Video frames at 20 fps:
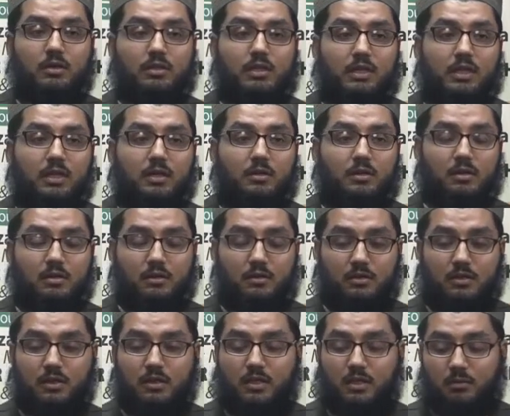
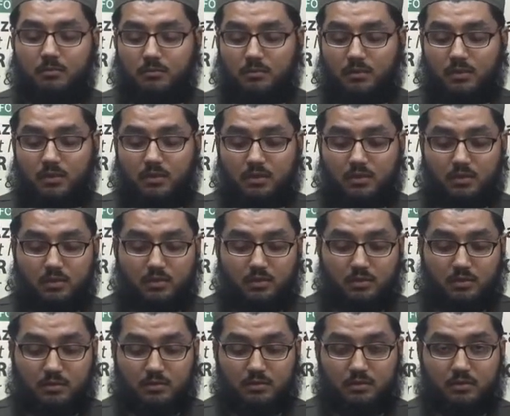
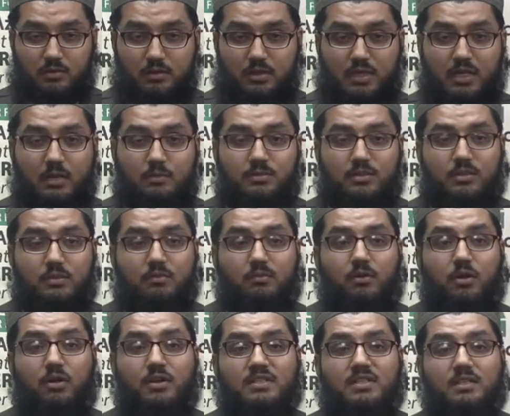the
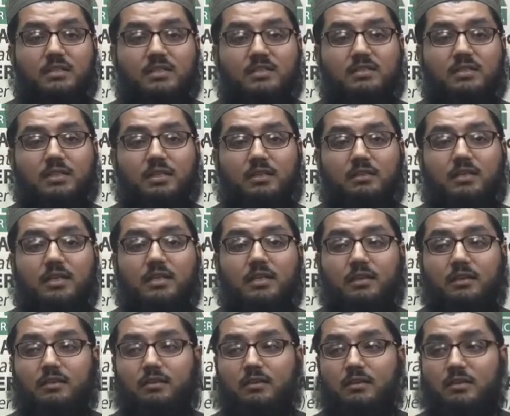forest and they see that
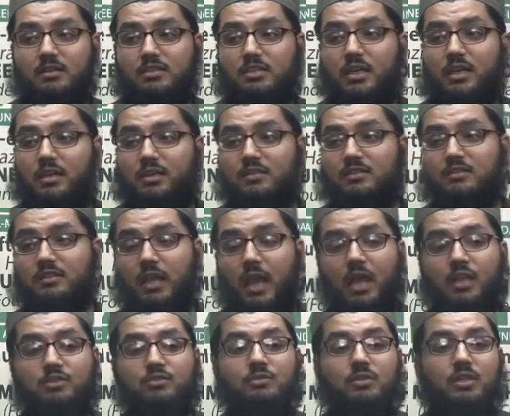the sheikh is
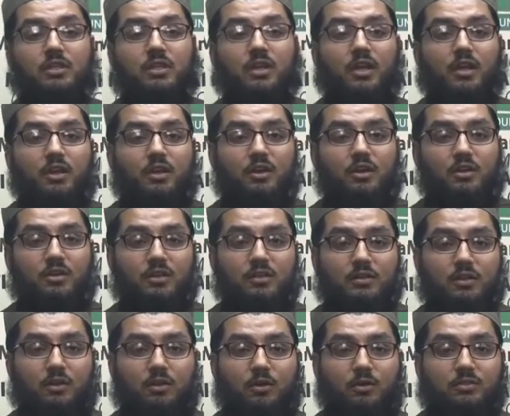actually
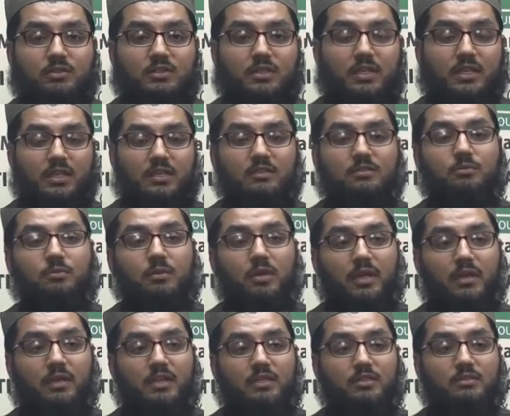herding the goats
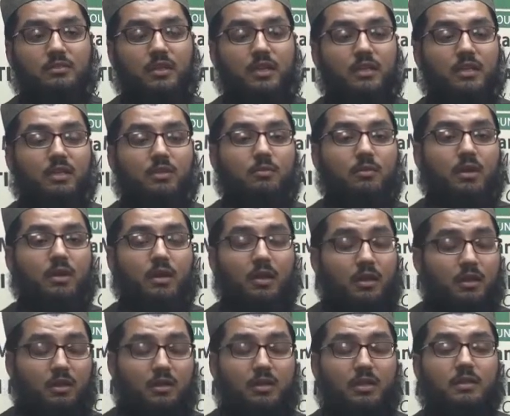
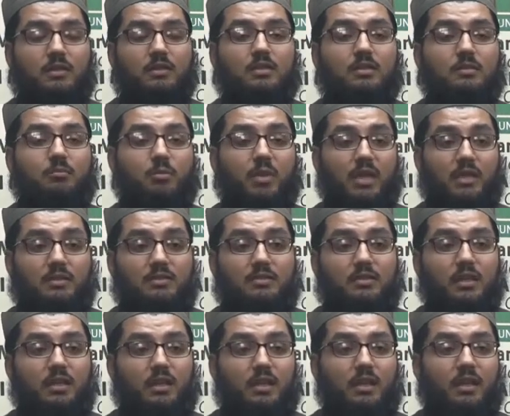herding the
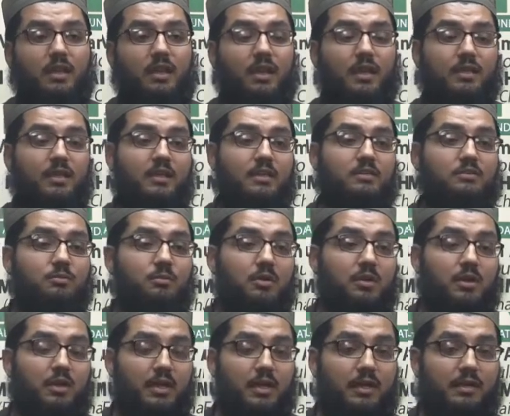pigs, and
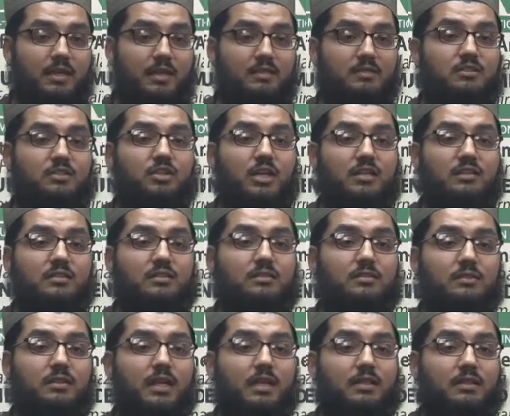he's
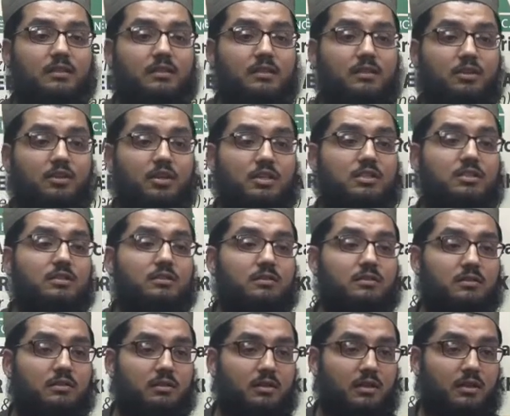dressed like the
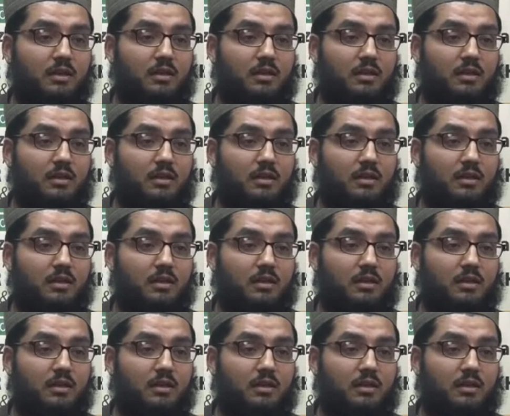Christians.